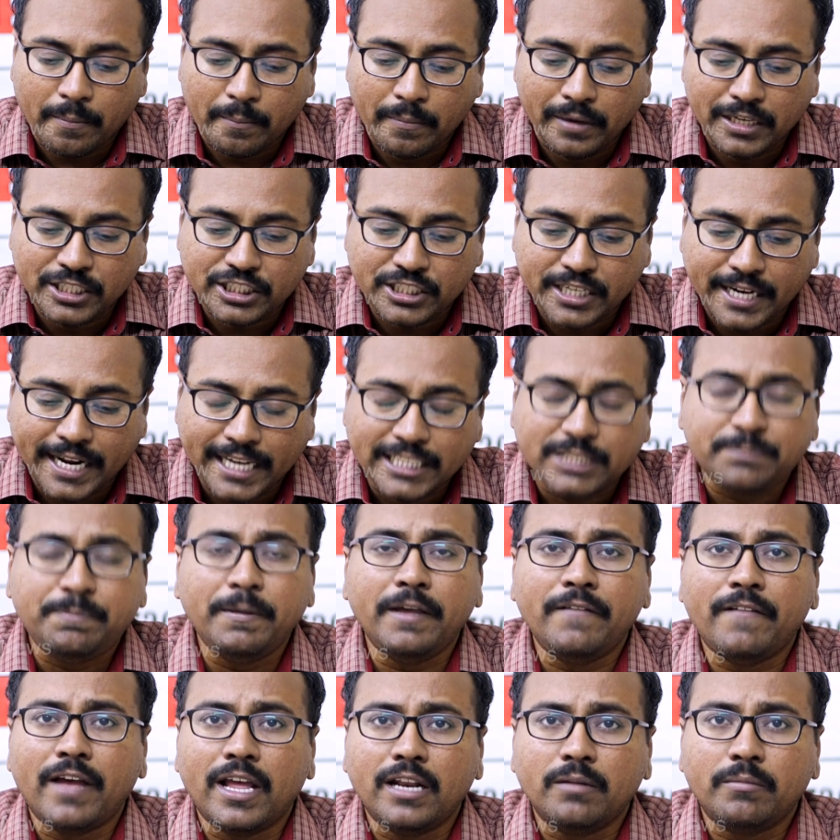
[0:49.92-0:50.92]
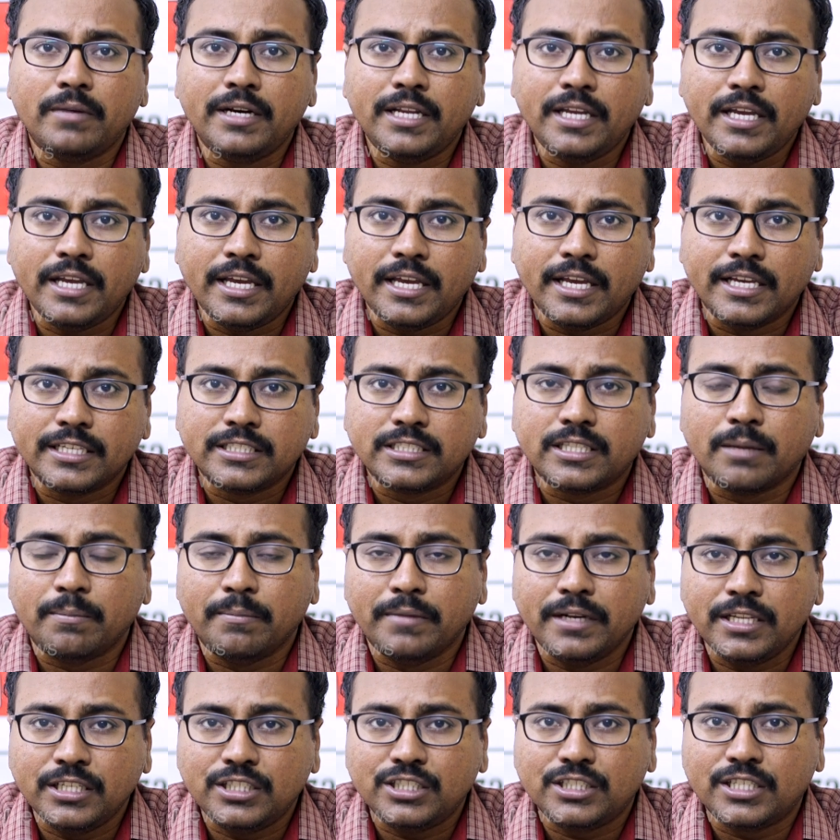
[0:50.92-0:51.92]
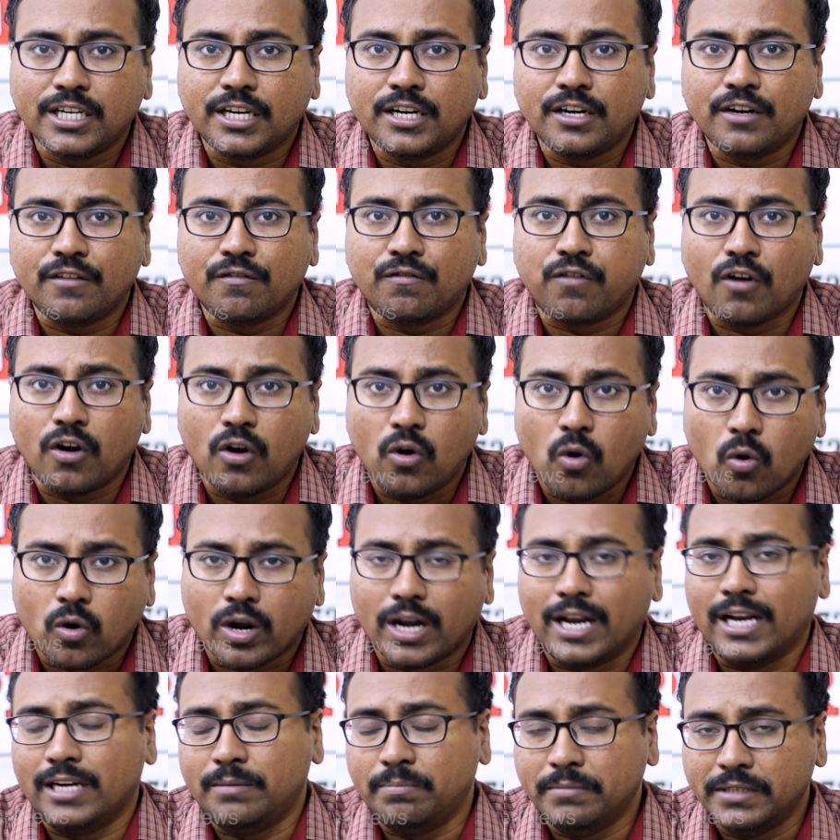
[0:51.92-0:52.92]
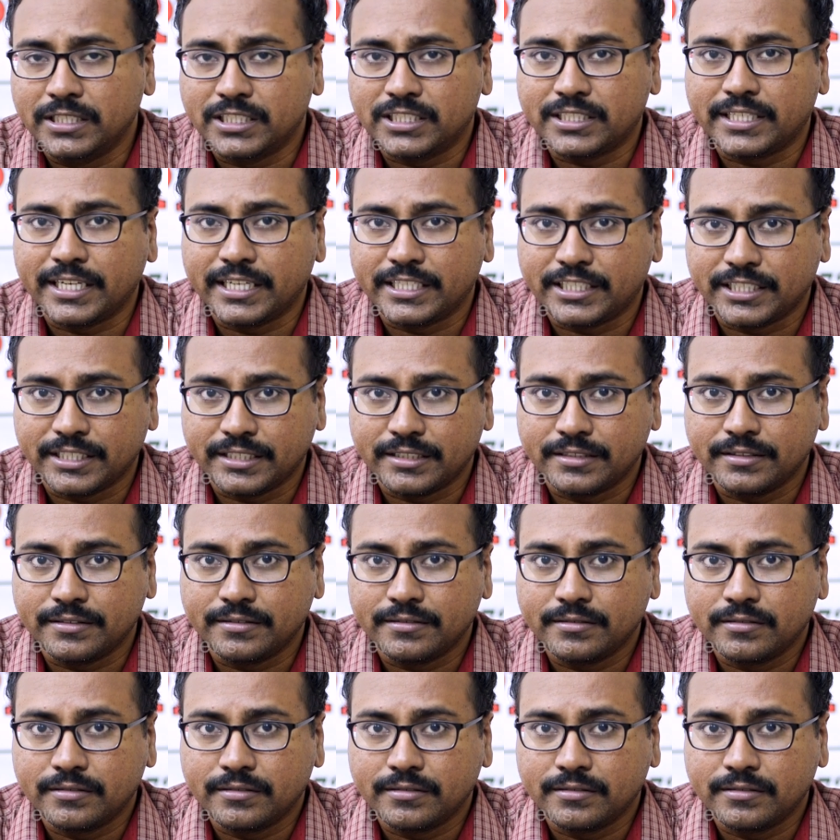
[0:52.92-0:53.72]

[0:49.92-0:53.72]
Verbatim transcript: Minister S.P. Velumani is the Minister for Local Administration.